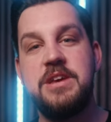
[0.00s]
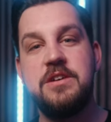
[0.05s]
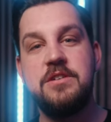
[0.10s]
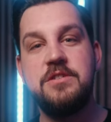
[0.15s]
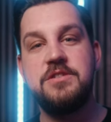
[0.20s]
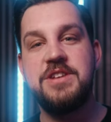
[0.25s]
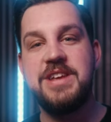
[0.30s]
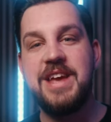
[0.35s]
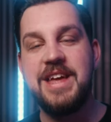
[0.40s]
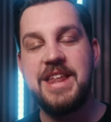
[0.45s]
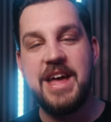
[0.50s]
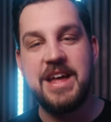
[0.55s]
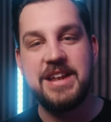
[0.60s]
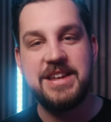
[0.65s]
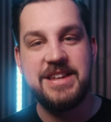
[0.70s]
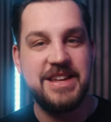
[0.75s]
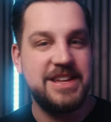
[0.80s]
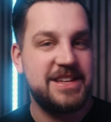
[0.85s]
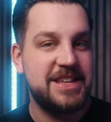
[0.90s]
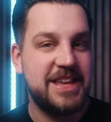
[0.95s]
here to get a
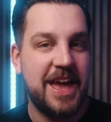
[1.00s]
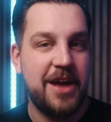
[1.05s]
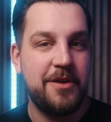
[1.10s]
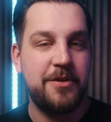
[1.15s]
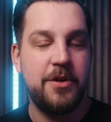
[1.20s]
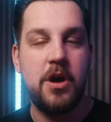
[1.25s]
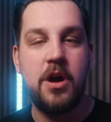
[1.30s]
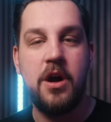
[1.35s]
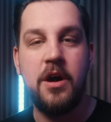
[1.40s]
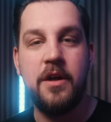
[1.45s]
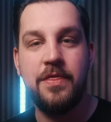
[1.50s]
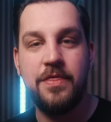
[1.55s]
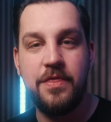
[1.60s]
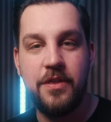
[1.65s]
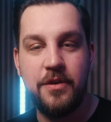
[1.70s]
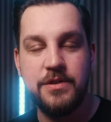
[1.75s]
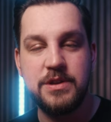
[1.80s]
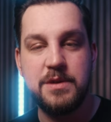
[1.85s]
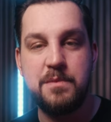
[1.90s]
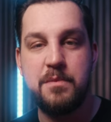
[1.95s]
discount on
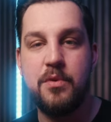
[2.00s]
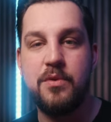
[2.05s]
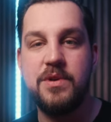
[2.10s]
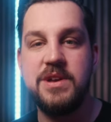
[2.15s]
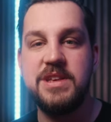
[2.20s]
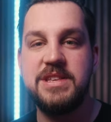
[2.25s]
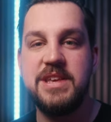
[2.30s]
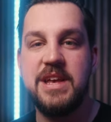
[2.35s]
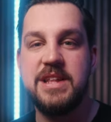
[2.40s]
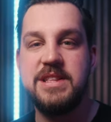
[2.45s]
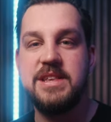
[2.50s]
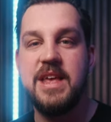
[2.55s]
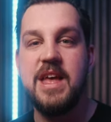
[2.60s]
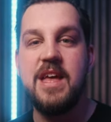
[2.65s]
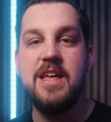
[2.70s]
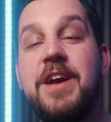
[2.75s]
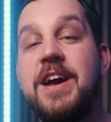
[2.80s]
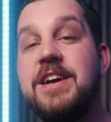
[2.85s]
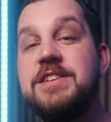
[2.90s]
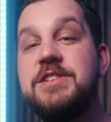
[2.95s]
those presets.
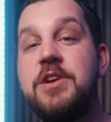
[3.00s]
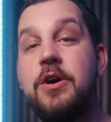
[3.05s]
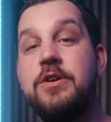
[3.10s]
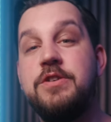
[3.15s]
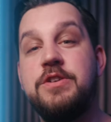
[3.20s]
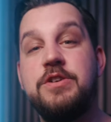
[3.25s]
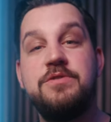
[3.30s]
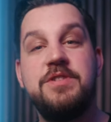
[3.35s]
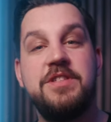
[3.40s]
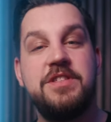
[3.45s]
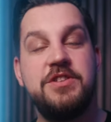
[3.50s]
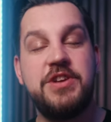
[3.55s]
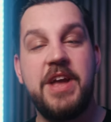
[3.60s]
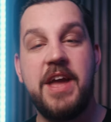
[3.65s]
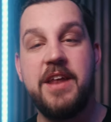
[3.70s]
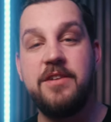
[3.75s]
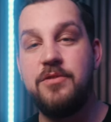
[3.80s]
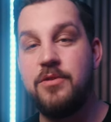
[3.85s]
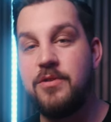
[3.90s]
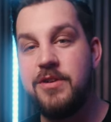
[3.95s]
If you guys are new to the
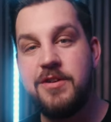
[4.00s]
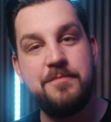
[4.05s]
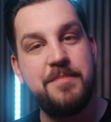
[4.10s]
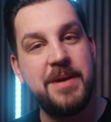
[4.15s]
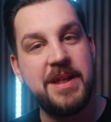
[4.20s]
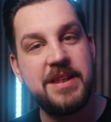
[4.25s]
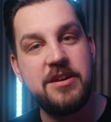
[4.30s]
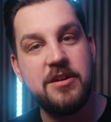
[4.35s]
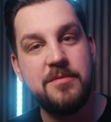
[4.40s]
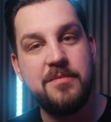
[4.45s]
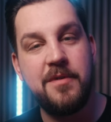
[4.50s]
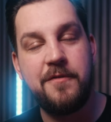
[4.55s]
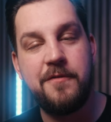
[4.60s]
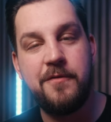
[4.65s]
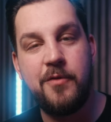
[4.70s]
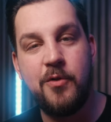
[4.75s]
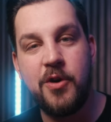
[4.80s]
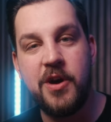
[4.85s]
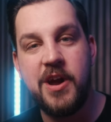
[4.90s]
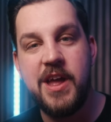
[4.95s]
channel or you've been here
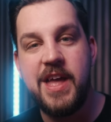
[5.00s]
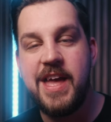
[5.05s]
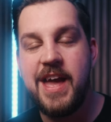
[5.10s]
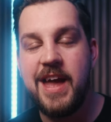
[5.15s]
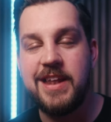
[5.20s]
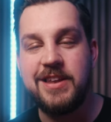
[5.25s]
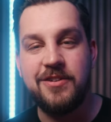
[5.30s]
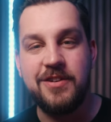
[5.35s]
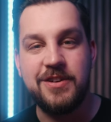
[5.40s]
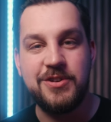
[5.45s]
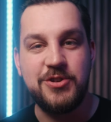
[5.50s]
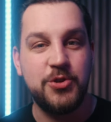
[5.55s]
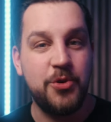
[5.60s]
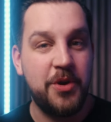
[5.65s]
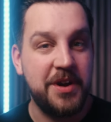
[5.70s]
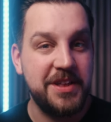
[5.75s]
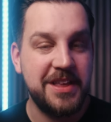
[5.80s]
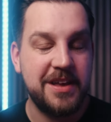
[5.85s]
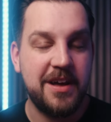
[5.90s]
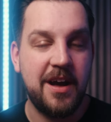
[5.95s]
before and you're
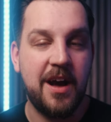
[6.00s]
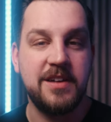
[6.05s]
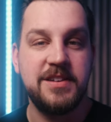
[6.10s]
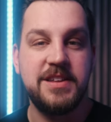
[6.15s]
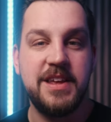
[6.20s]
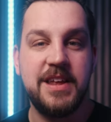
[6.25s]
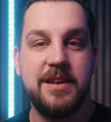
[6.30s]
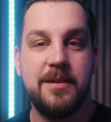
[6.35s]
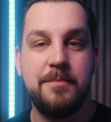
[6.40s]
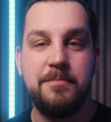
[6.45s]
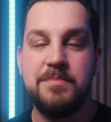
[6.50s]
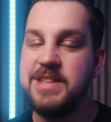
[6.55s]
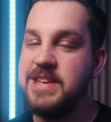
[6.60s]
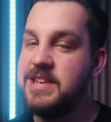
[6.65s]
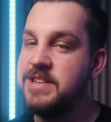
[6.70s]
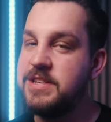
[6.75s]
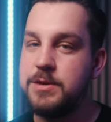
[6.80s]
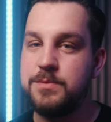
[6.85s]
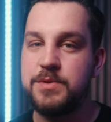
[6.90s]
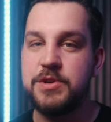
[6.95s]
enjoying the content,
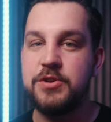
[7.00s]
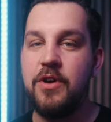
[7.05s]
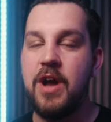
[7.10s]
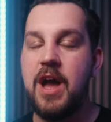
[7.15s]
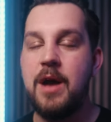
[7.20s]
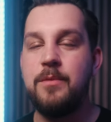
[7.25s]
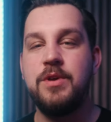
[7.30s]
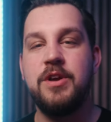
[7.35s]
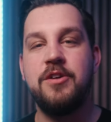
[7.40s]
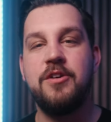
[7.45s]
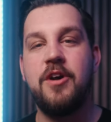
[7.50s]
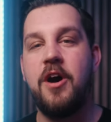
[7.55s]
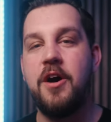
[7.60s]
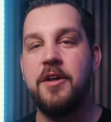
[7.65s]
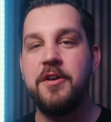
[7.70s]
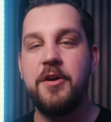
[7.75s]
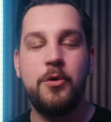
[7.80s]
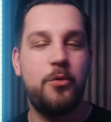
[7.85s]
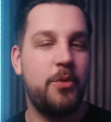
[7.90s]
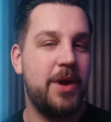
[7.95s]
please subscribe. We are
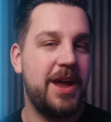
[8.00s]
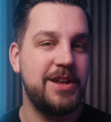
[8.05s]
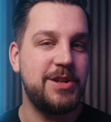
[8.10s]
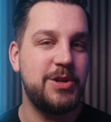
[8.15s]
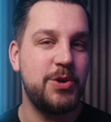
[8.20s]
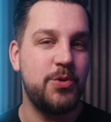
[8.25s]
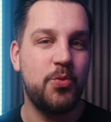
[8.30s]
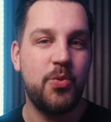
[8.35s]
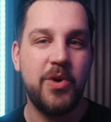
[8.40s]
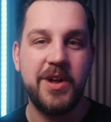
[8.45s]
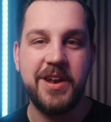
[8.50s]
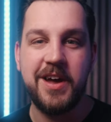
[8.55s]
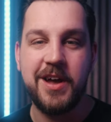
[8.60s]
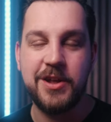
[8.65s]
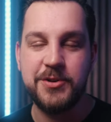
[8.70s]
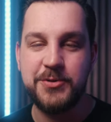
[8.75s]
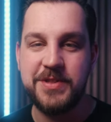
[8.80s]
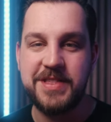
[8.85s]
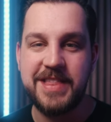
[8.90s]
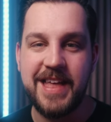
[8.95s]
on our way to
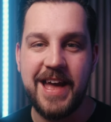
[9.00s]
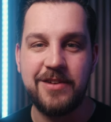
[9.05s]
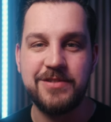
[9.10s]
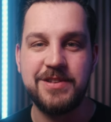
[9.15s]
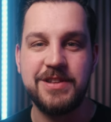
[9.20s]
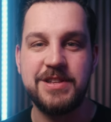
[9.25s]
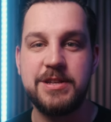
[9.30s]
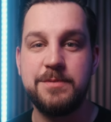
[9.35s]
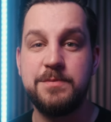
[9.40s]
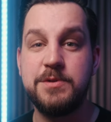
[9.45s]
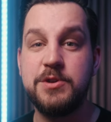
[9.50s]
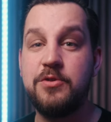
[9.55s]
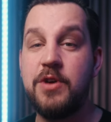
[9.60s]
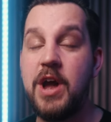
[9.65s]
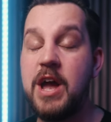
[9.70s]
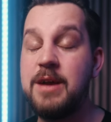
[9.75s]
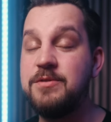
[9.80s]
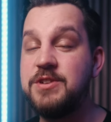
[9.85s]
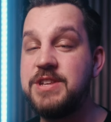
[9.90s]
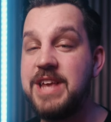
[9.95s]
100,000
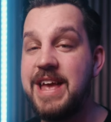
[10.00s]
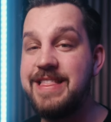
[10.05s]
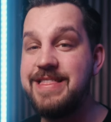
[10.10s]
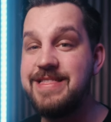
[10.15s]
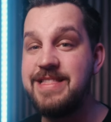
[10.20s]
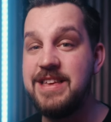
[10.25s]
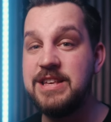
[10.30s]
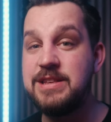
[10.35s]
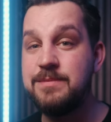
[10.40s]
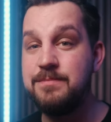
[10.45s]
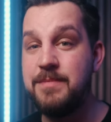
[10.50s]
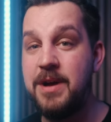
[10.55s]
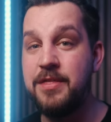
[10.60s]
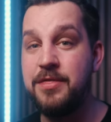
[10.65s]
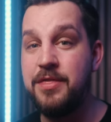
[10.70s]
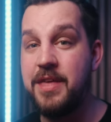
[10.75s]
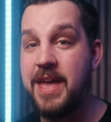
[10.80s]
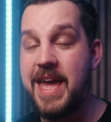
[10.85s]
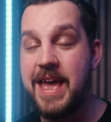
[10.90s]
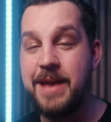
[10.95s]
subscribers, and this
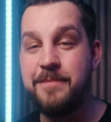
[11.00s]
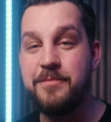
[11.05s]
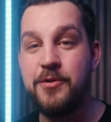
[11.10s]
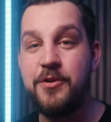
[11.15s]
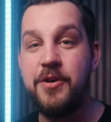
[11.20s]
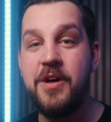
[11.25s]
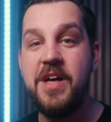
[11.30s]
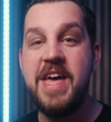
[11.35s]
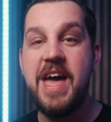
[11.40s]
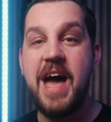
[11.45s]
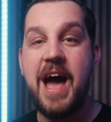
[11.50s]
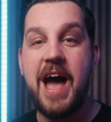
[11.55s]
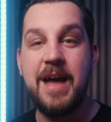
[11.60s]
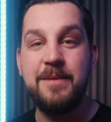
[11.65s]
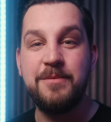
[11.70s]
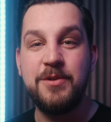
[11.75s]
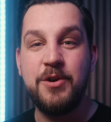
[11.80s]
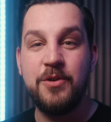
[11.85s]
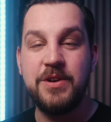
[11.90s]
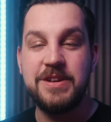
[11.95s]
month, April,
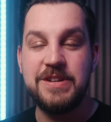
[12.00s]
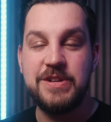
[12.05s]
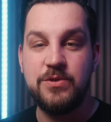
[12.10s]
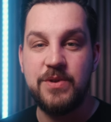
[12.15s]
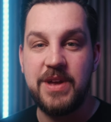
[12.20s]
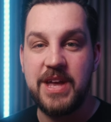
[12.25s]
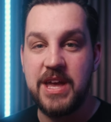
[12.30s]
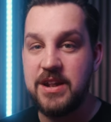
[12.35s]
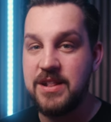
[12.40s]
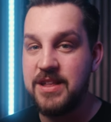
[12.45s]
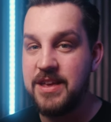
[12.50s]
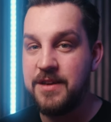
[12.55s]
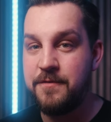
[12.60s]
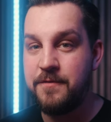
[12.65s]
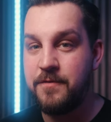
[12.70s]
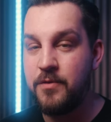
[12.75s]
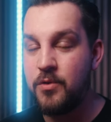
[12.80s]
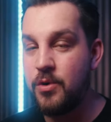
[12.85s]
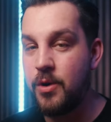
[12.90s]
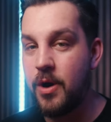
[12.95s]
I'm going to Italy
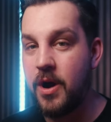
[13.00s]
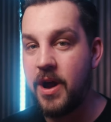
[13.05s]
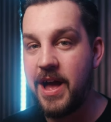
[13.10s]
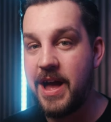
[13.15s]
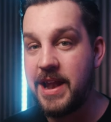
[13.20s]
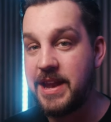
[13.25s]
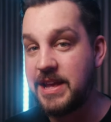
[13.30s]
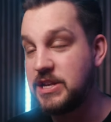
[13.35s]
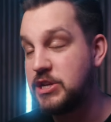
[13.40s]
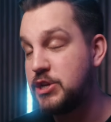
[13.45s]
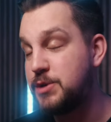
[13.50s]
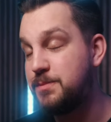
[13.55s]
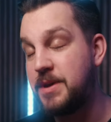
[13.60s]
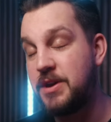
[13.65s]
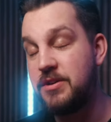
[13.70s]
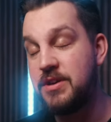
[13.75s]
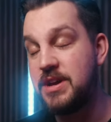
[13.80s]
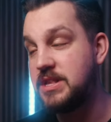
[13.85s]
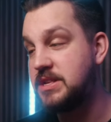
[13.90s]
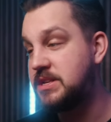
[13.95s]
for an
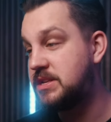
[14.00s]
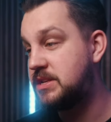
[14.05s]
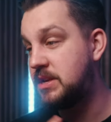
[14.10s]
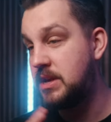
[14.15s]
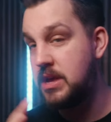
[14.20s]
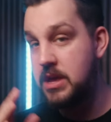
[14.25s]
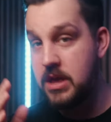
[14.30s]
experience